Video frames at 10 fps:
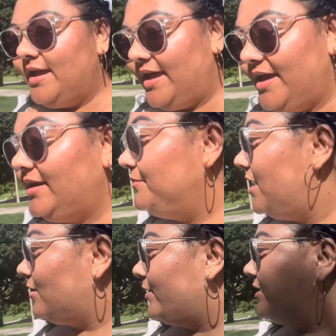and I'm
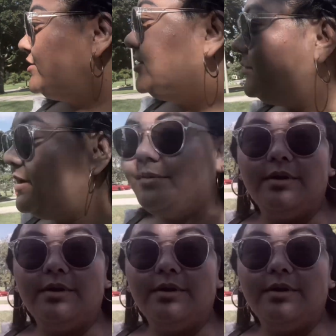not quite sure where I'm